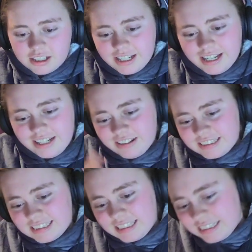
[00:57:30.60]
Okay,
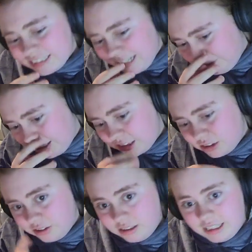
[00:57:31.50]
anyways, let's get
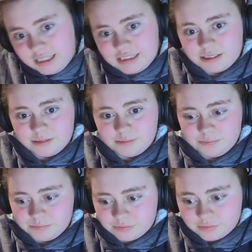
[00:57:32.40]
back to this.
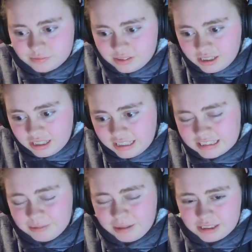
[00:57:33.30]

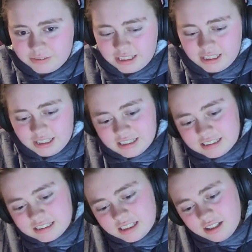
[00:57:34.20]
Let's get back to reading
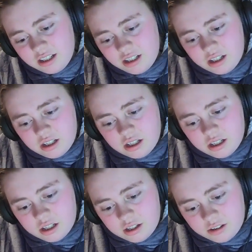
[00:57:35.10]
this.
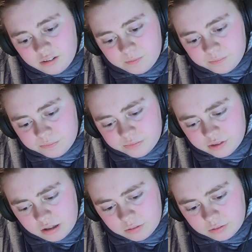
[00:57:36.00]
Um,
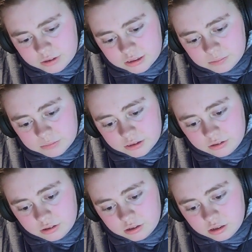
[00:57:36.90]
where were we up
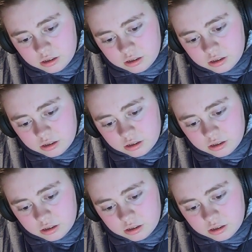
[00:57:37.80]
to?